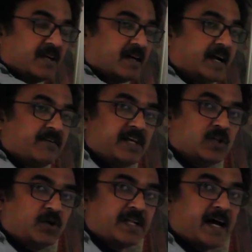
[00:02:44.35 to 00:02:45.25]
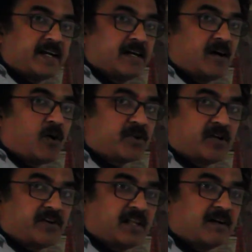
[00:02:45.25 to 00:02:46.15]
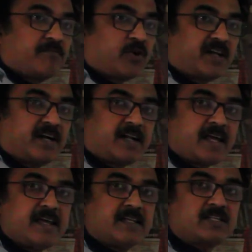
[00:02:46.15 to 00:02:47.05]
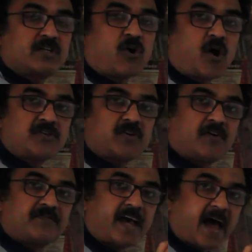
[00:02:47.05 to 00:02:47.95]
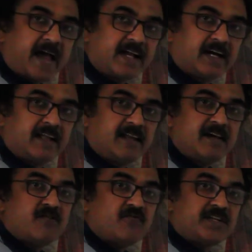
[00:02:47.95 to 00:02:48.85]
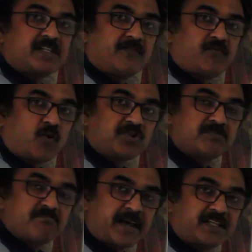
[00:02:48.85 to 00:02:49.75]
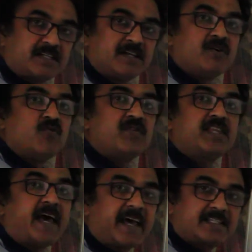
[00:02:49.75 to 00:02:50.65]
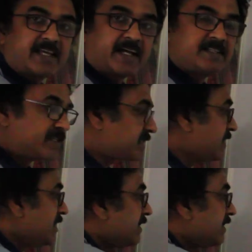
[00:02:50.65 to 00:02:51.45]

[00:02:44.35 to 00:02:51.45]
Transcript: Right? We know that horizontal component is cos of the angle which the force makes with the x-axis.